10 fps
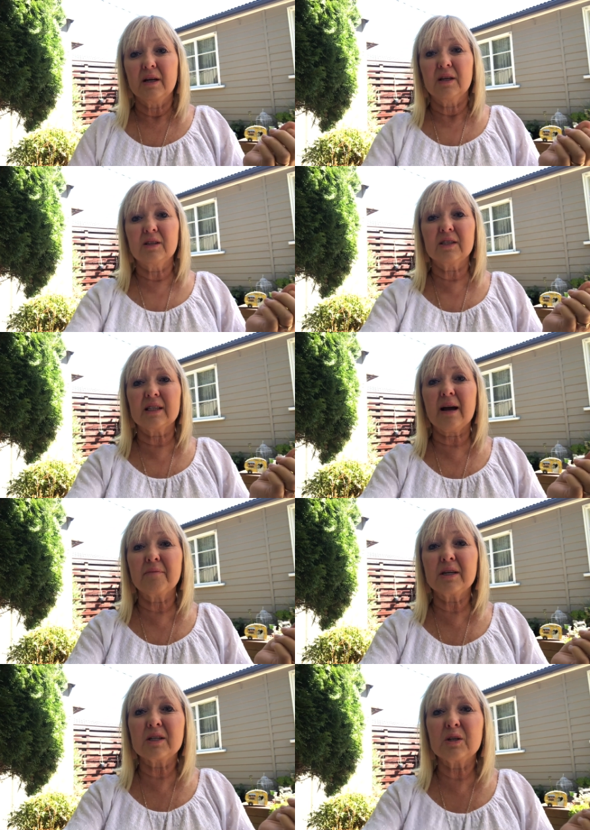because it's
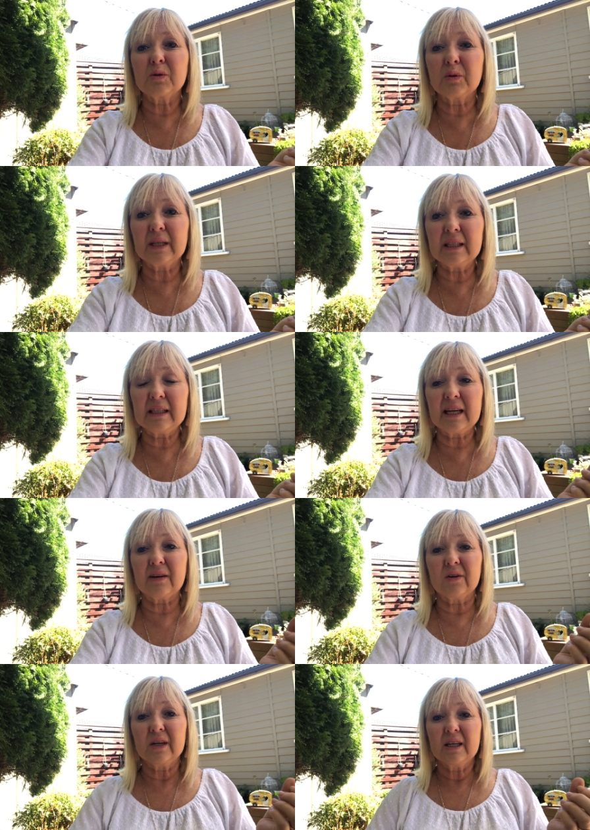happening too quickly
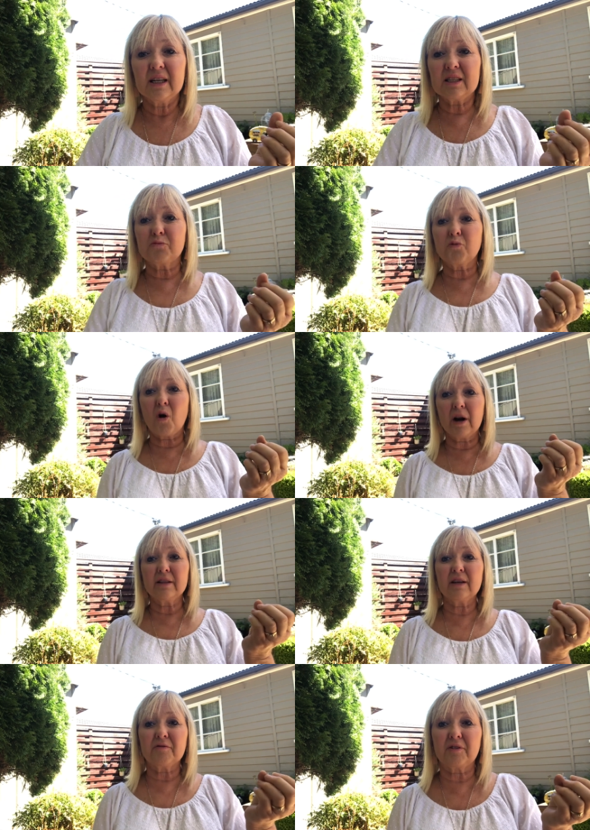now. It's right
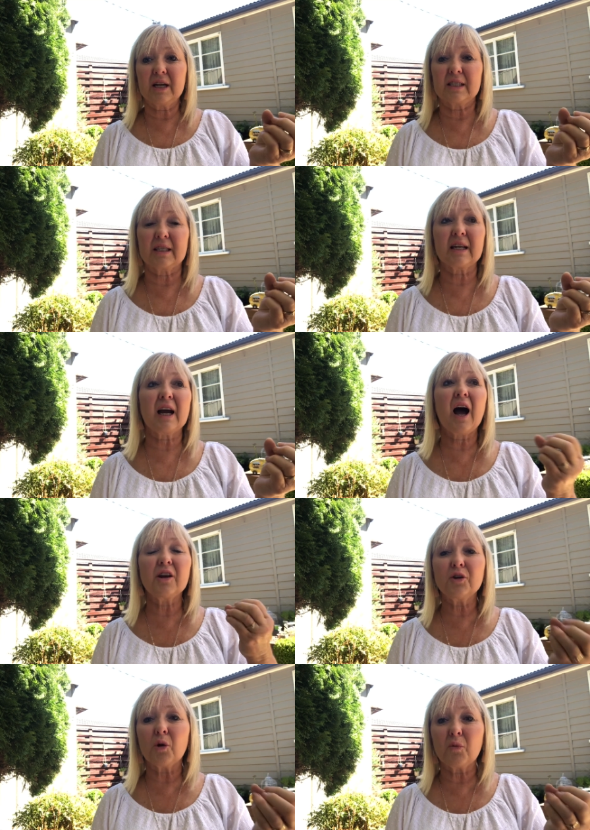in their face. They
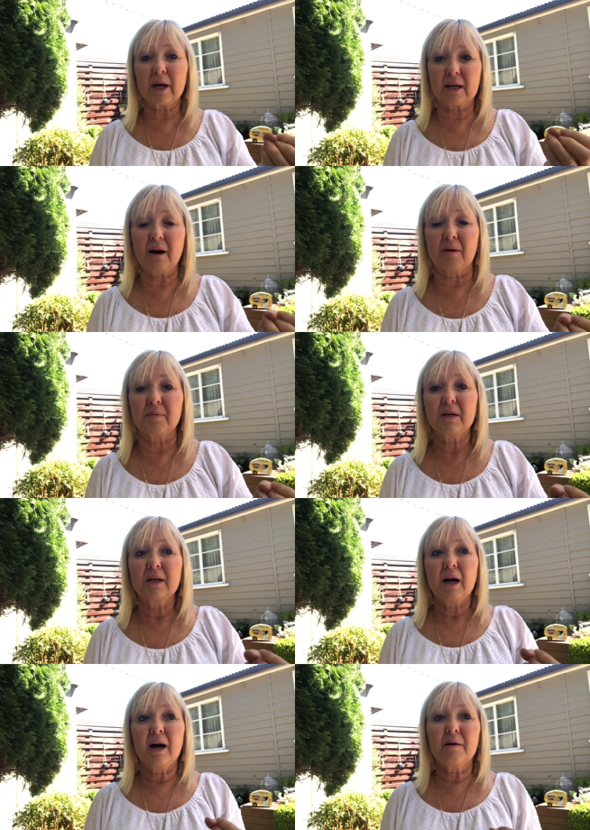can't not wake up.
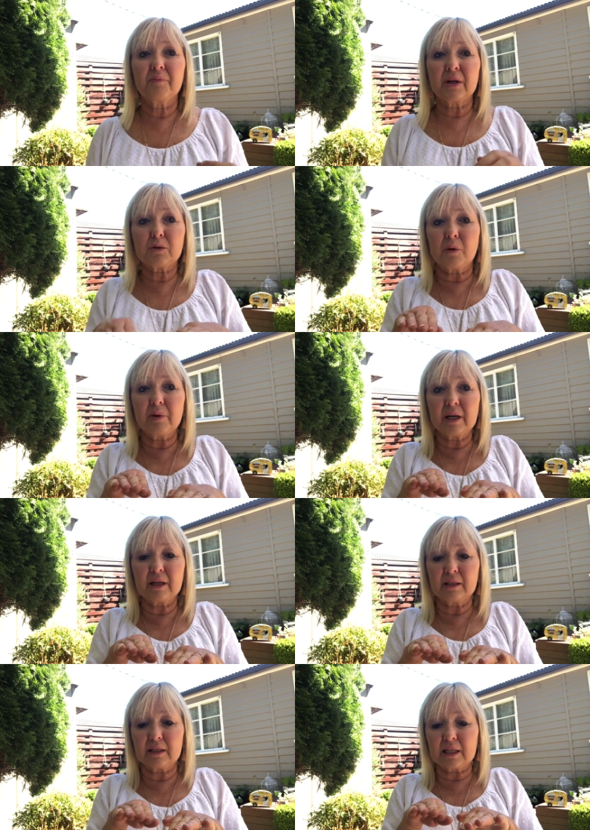Um, that's why we're
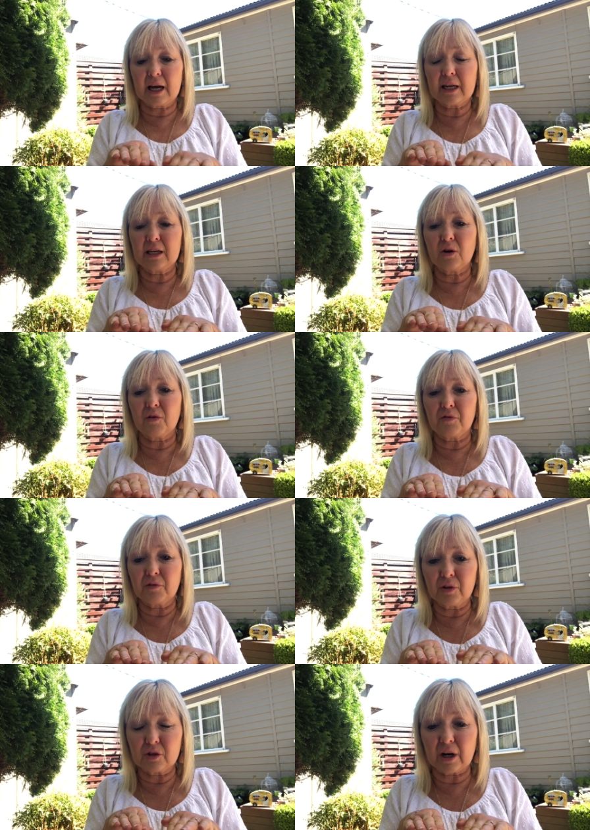getting the taking off
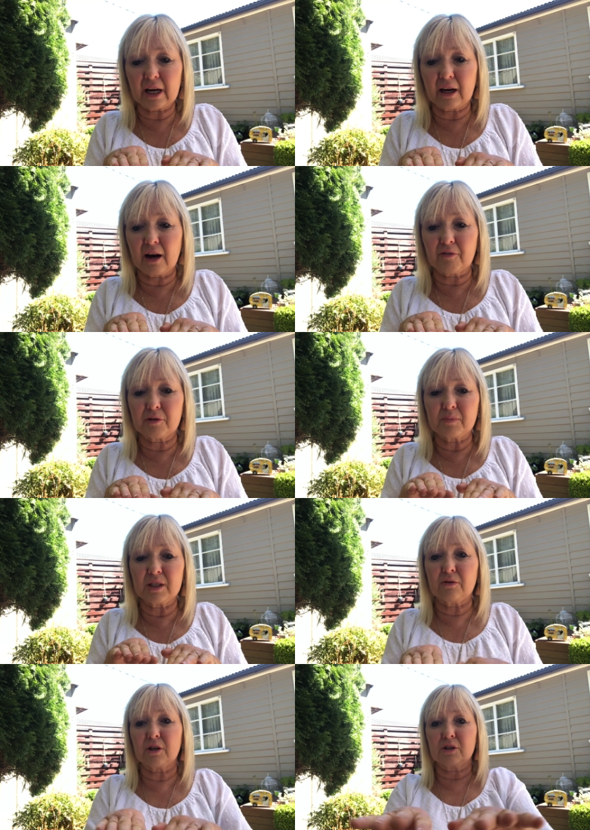of the drag car from
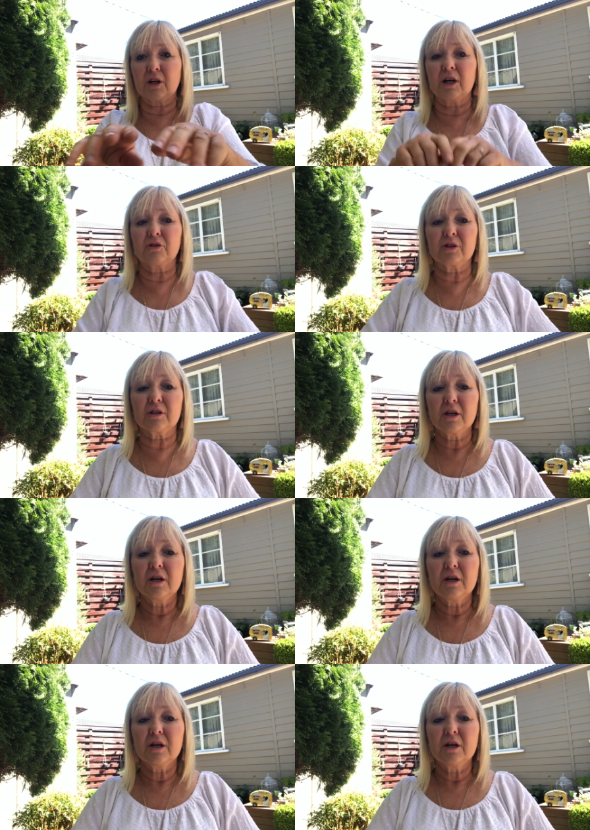zero to 100